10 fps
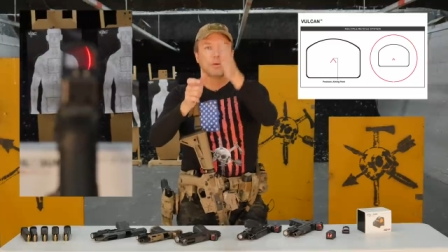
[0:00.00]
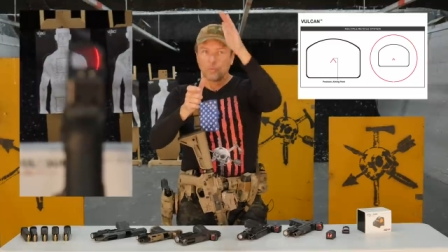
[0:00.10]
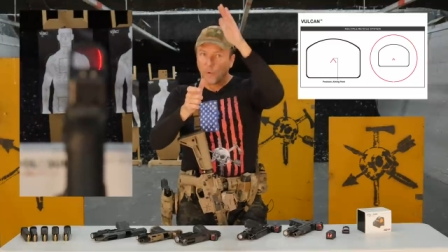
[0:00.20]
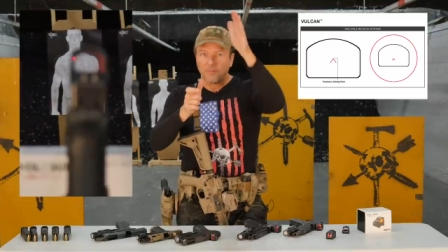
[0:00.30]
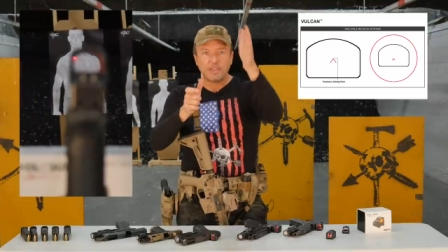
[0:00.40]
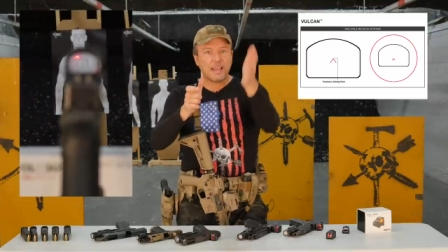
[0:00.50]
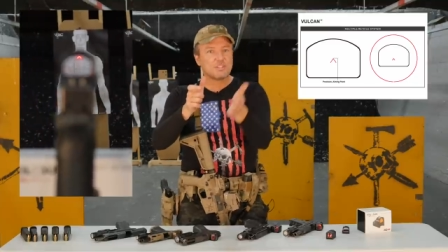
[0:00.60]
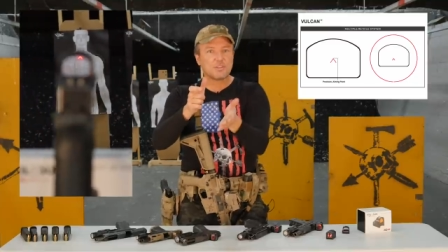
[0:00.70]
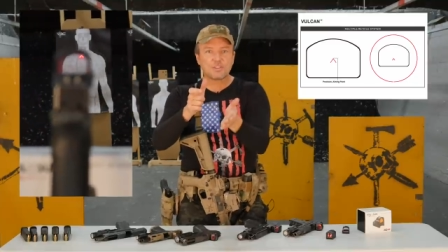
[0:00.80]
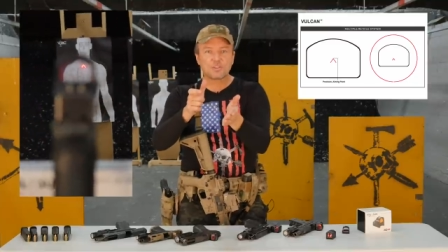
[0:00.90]
Wherever the
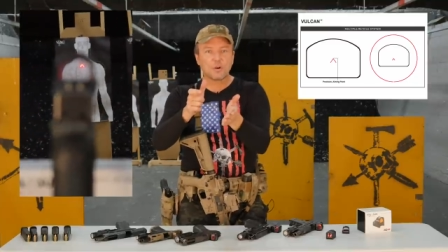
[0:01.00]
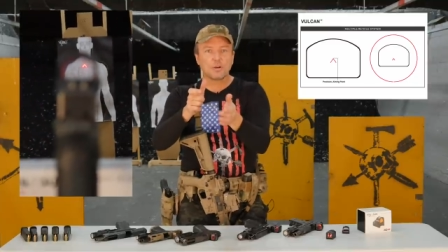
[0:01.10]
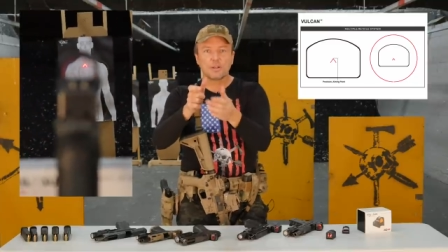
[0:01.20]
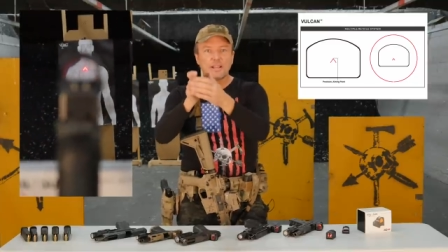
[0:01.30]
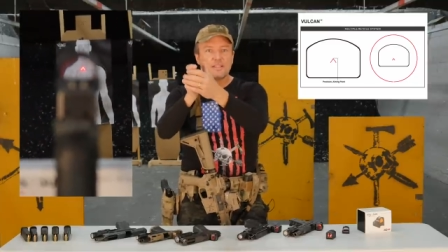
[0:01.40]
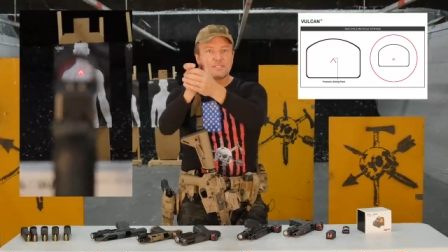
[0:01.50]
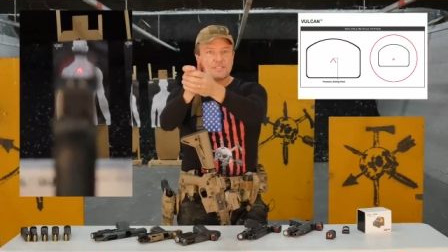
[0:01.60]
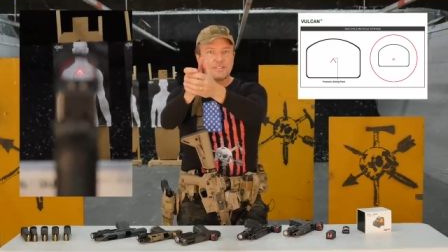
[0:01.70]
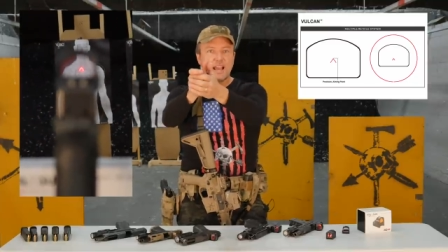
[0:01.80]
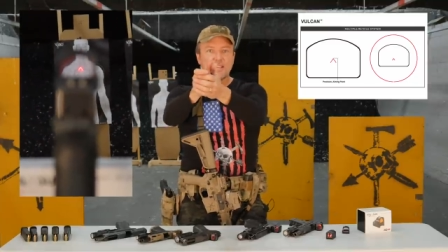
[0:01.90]
edge of the circle is,
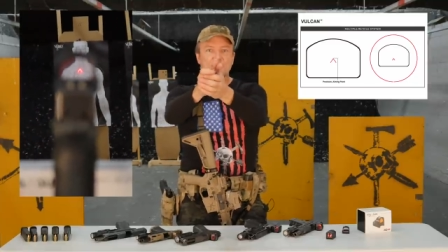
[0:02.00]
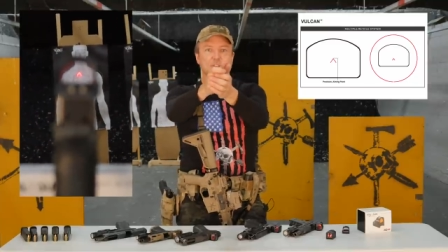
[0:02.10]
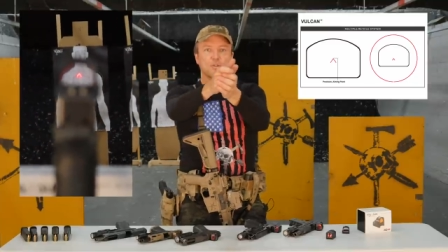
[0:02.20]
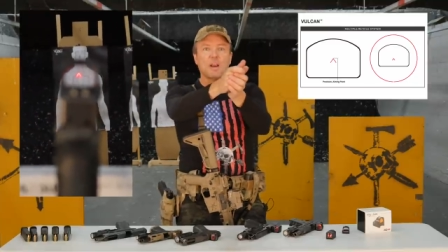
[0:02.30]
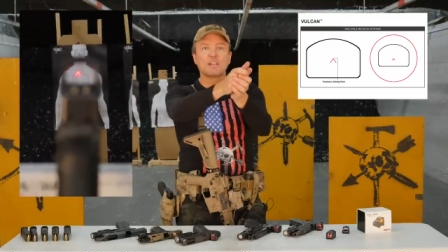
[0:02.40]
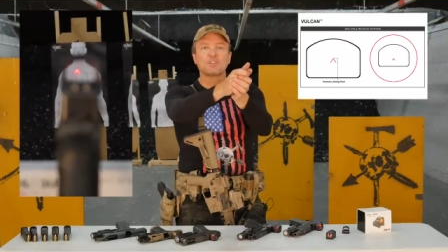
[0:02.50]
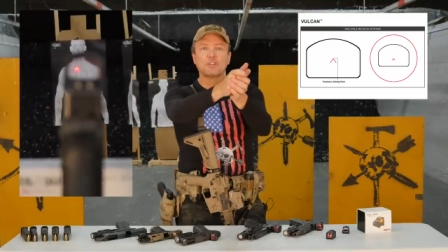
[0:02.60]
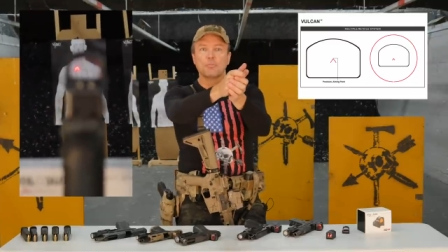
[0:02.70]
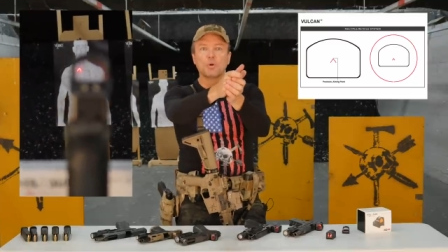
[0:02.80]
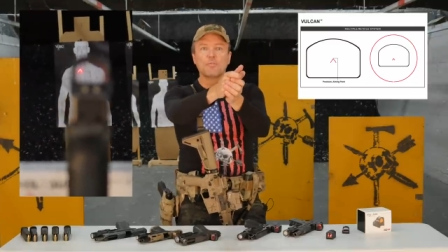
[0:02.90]
that's the direction
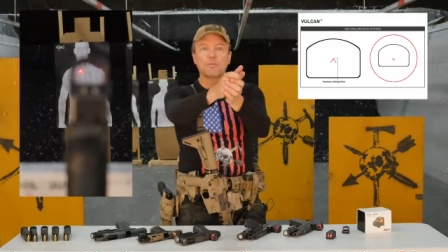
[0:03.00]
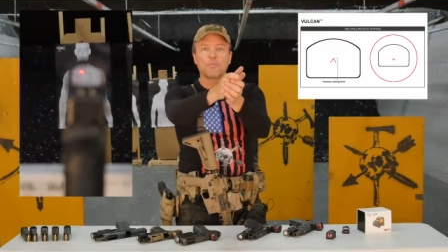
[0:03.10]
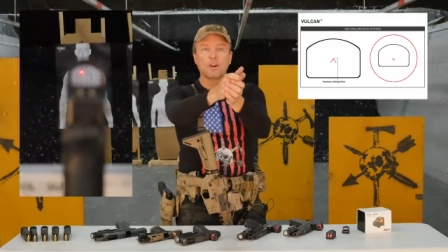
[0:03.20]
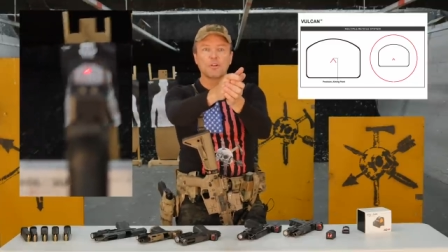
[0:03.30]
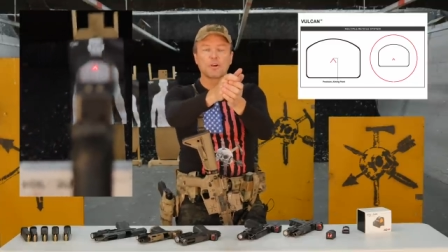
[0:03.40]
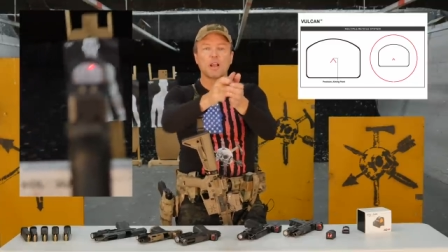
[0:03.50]
you move the front of your